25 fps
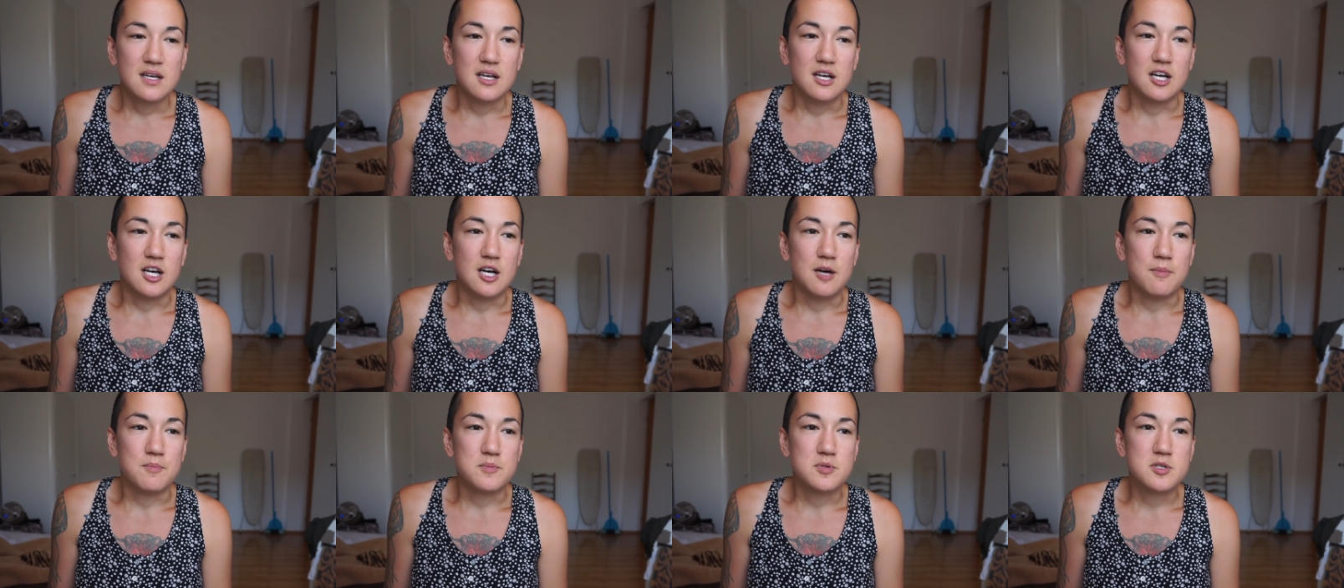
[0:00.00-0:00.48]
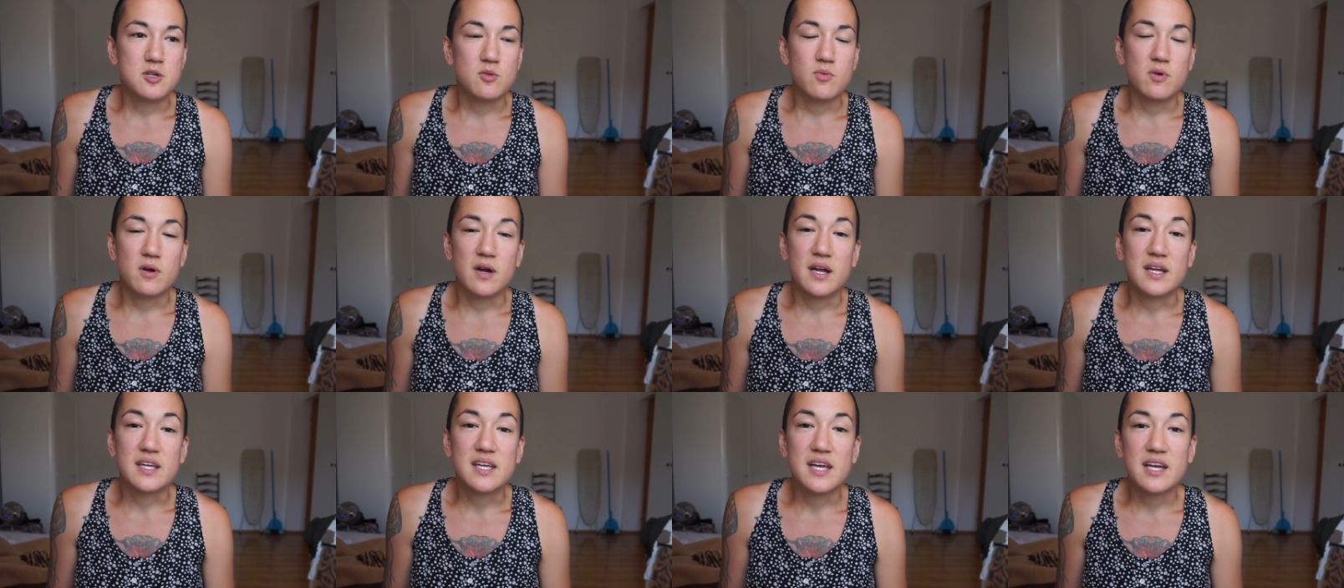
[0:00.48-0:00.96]
to
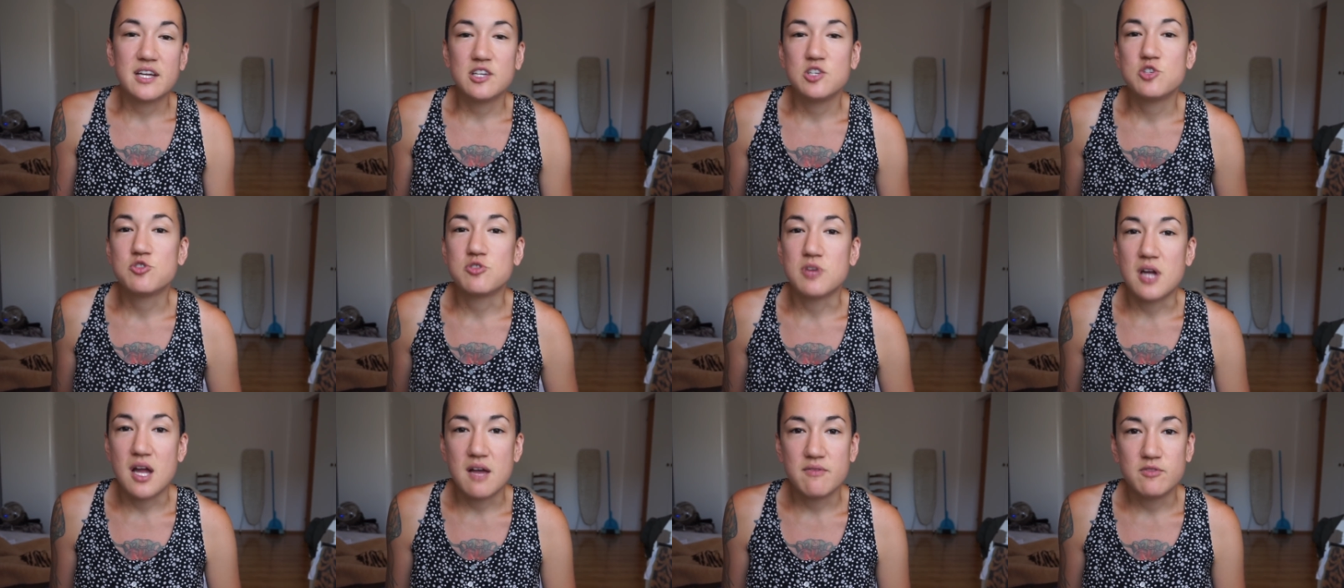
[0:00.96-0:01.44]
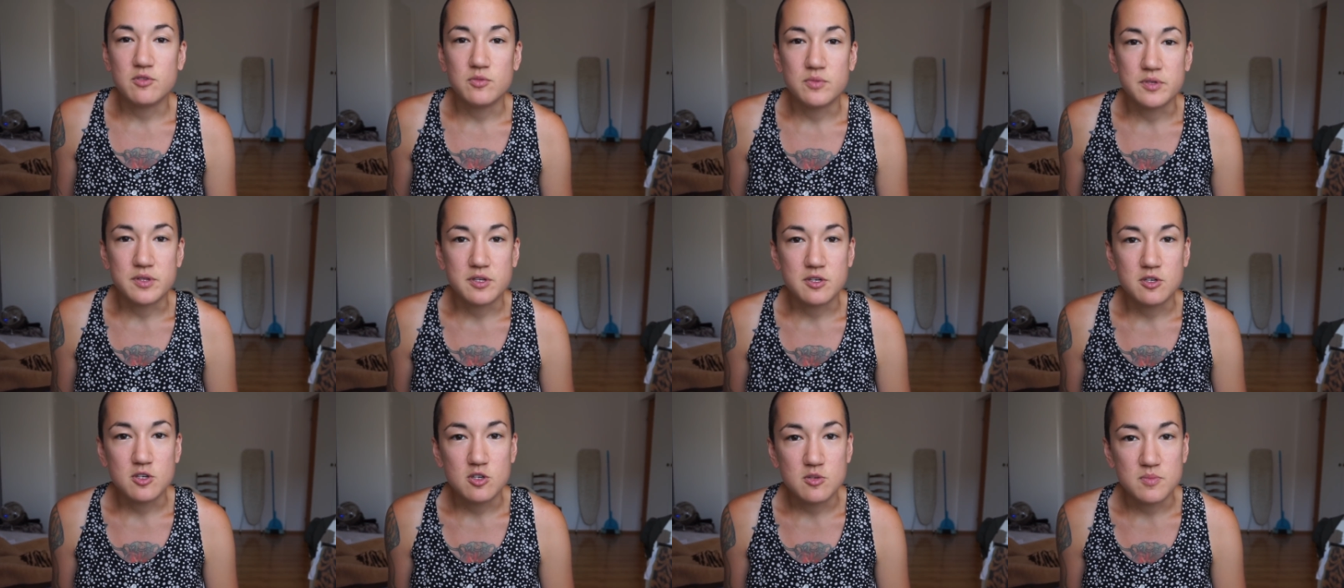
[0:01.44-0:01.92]
where I can travel
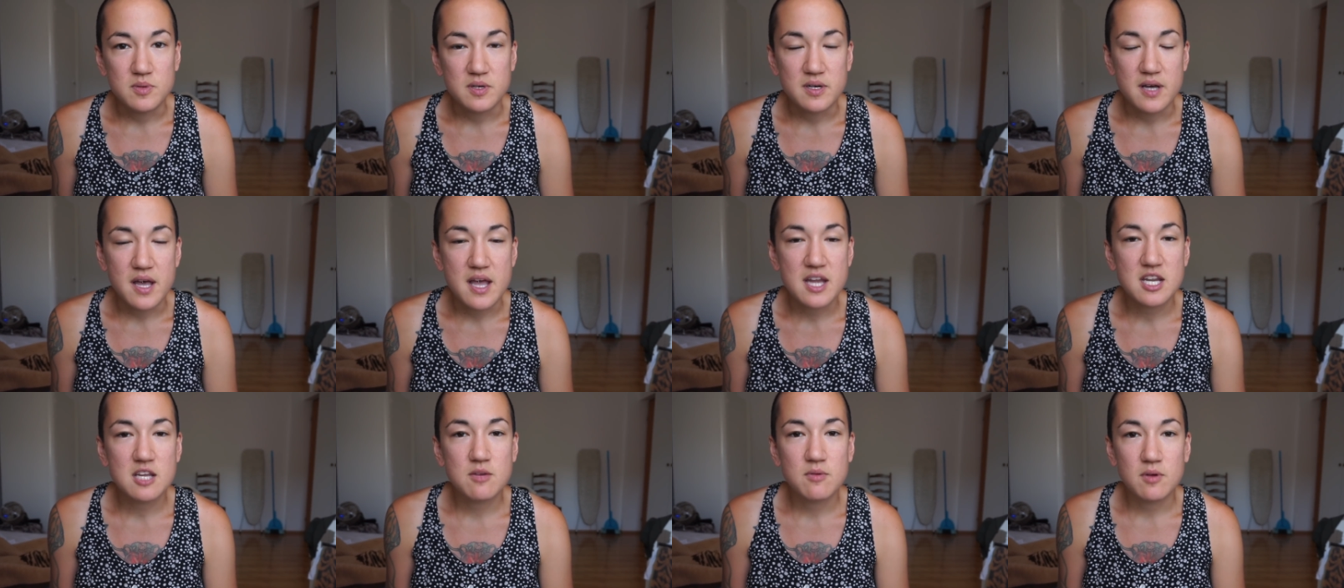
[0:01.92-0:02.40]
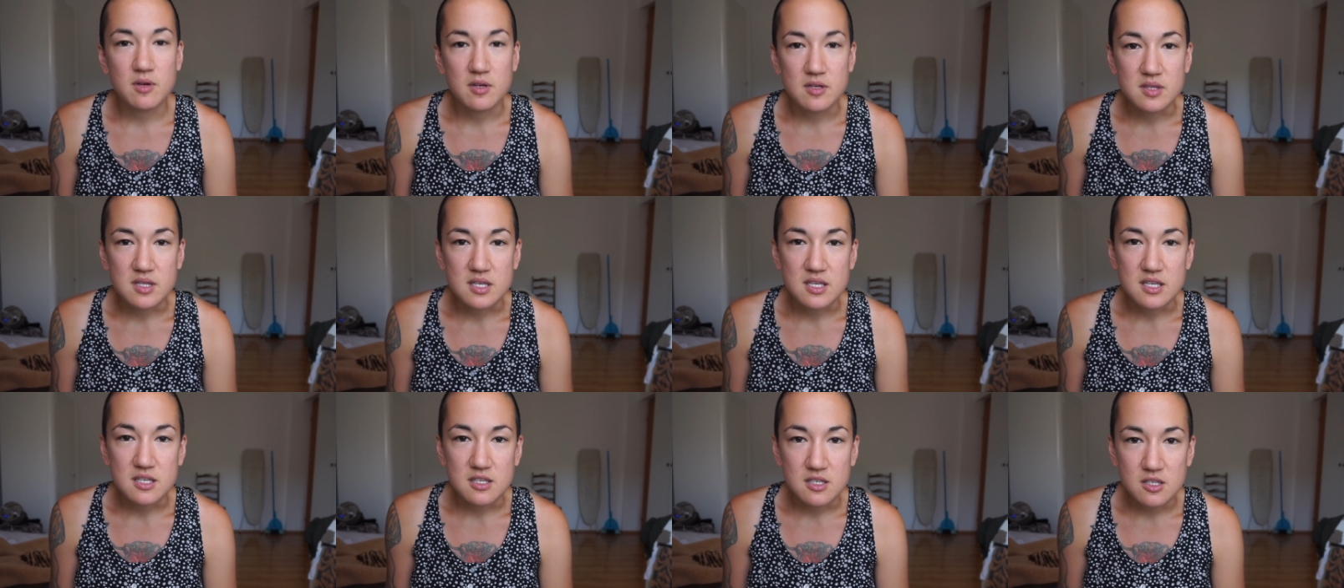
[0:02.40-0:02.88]
with Kuba anywhere in
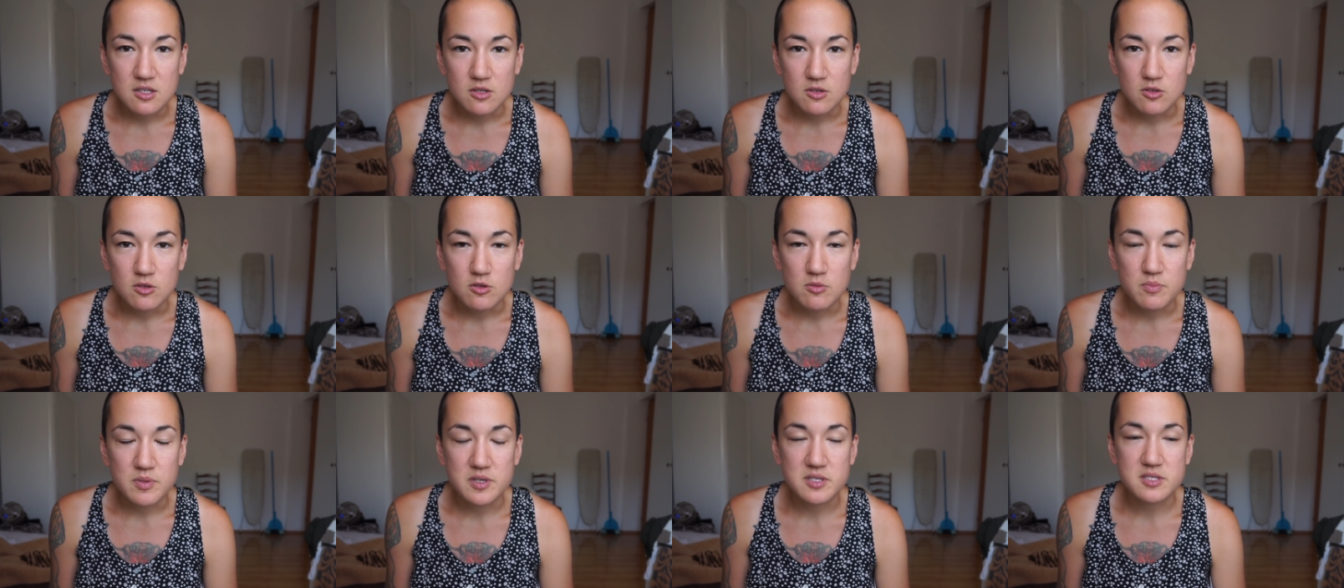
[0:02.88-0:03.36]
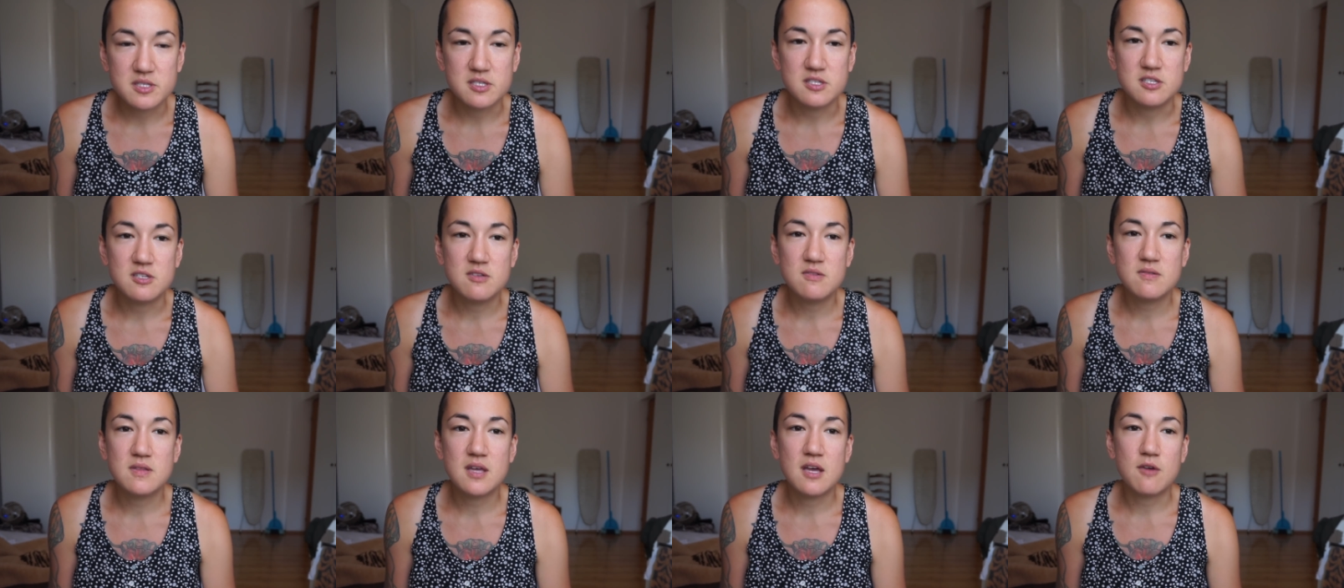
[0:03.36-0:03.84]
the EU, but to
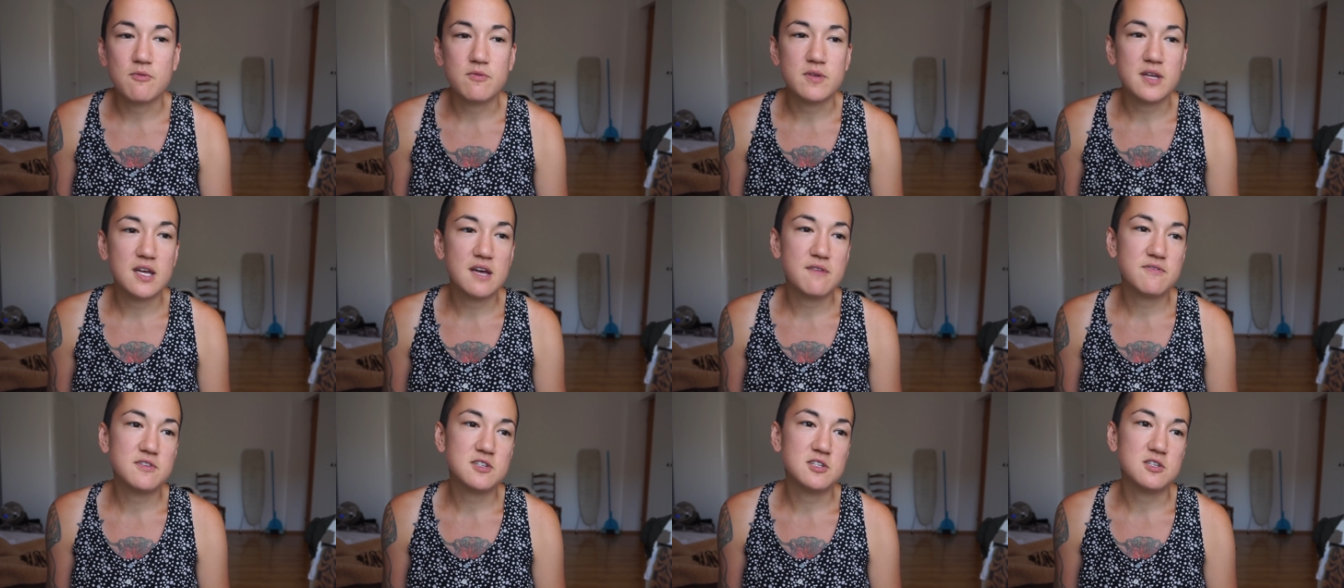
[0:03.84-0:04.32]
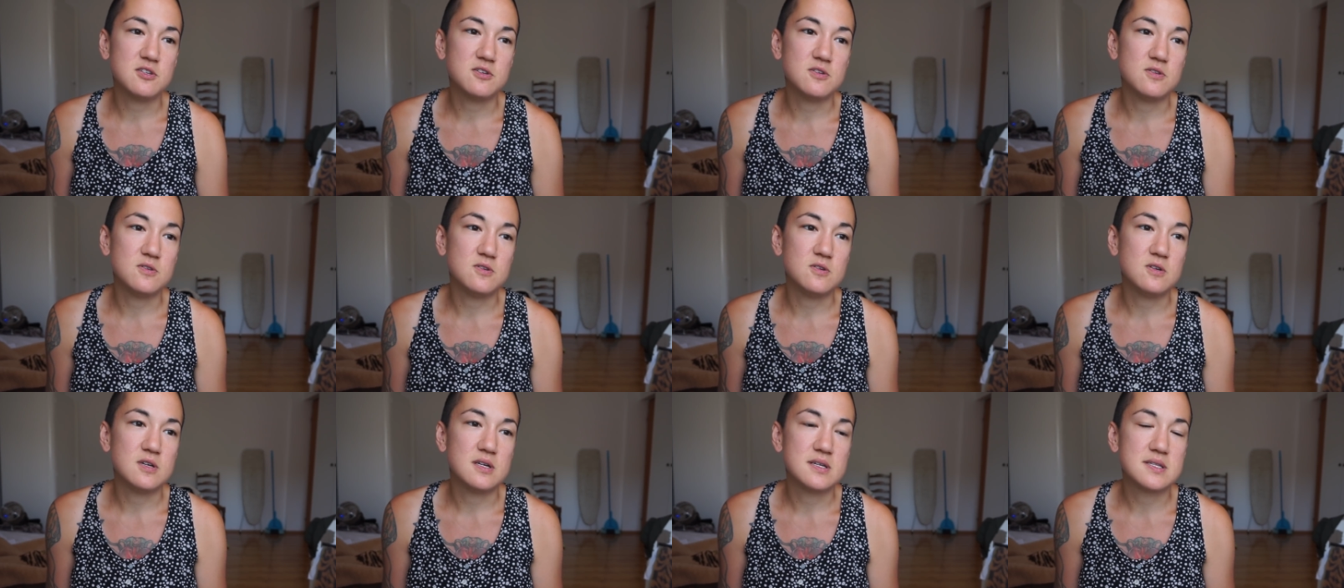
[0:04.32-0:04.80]
do that we have
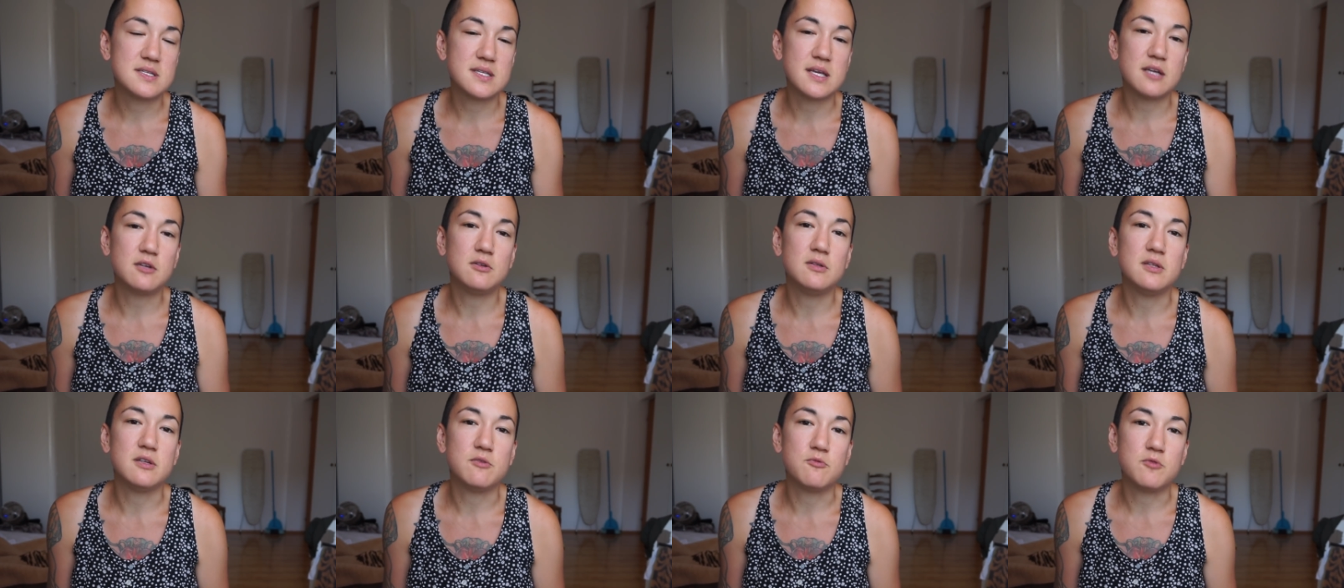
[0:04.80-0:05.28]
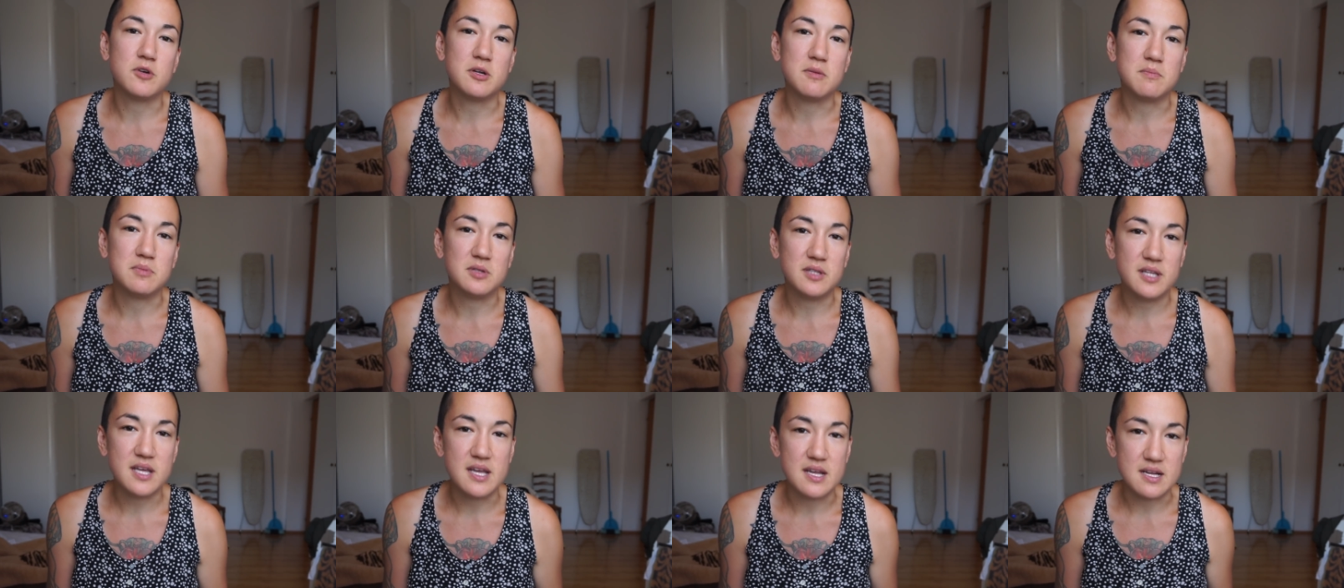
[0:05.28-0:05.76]
to settle in one
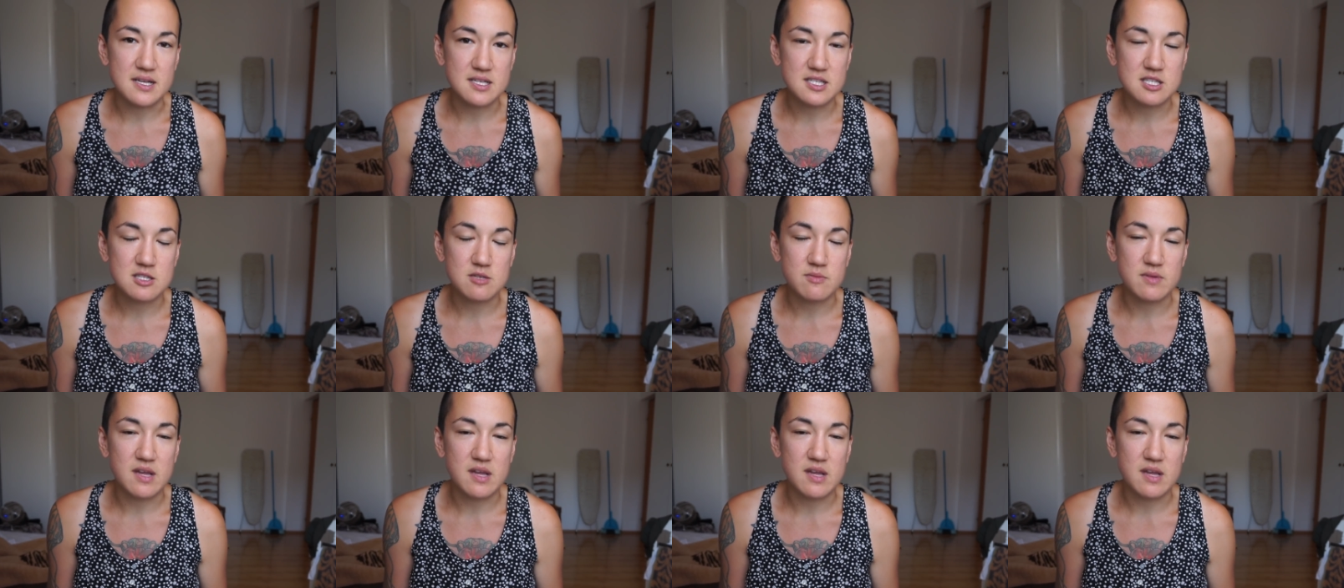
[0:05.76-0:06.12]
place.